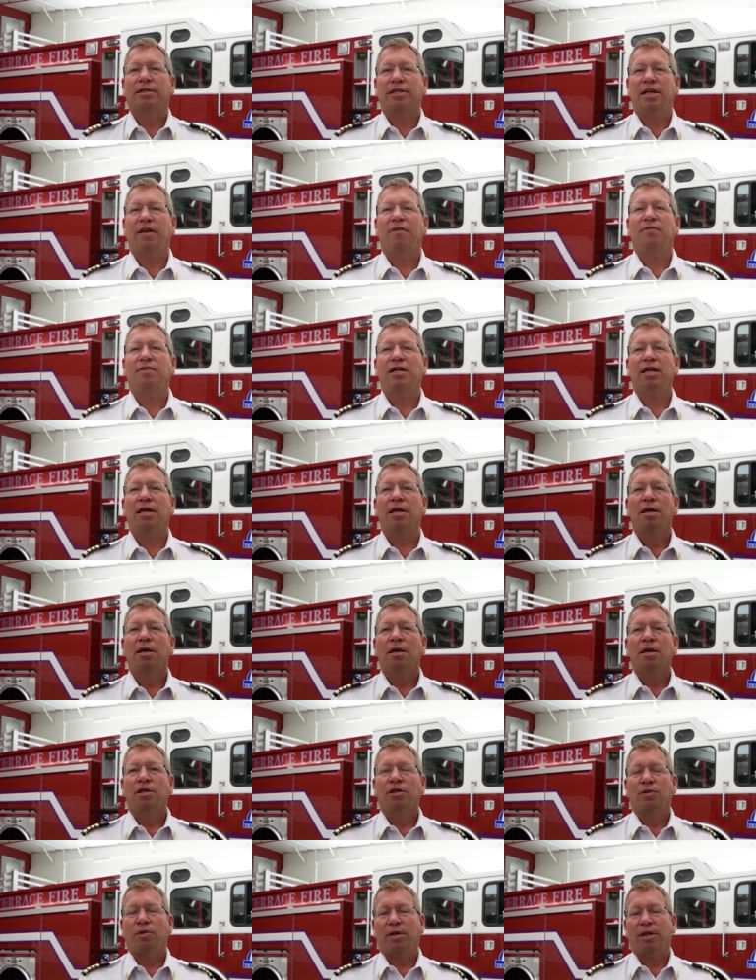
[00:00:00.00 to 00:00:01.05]
safety.
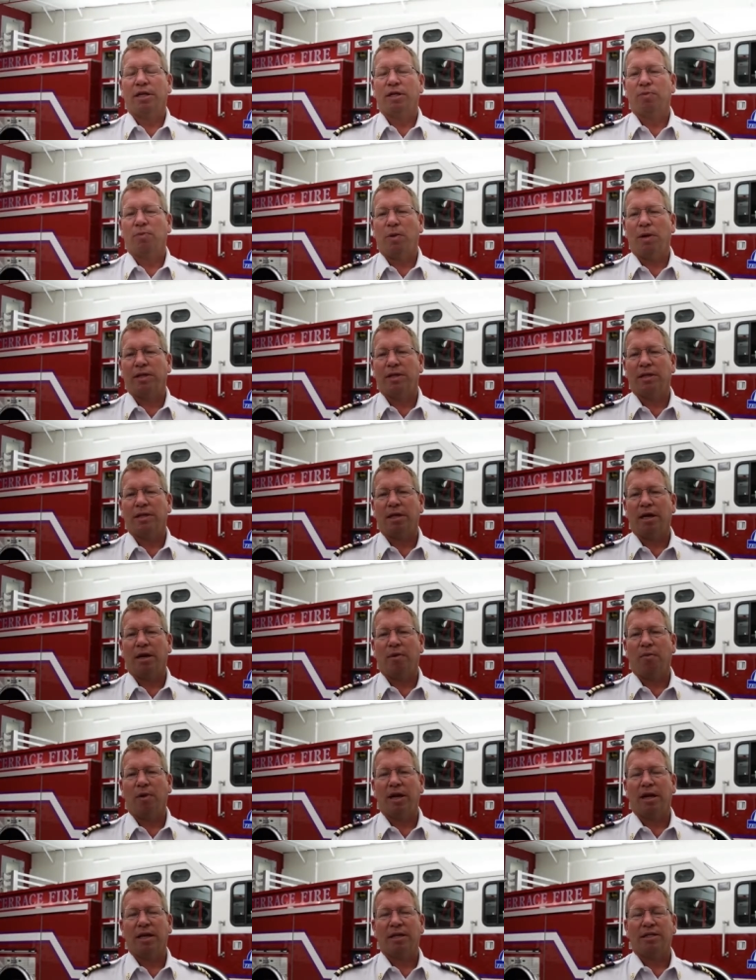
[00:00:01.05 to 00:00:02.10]
So at this point in time,
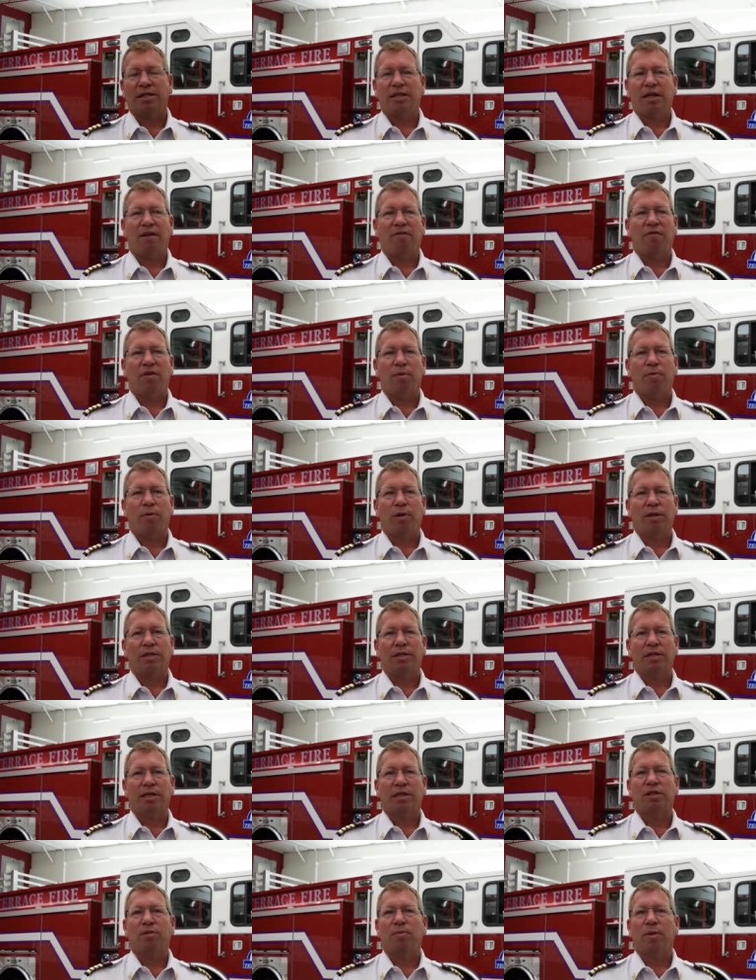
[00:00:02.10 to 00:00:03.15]
we could safely put
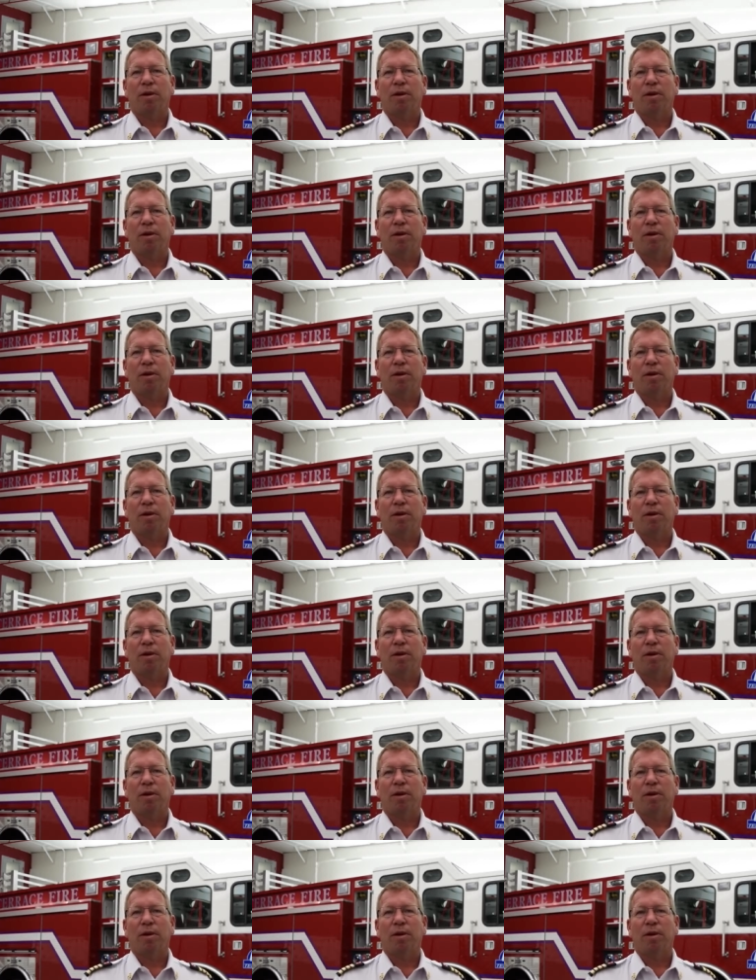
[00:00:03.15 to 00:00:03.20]
6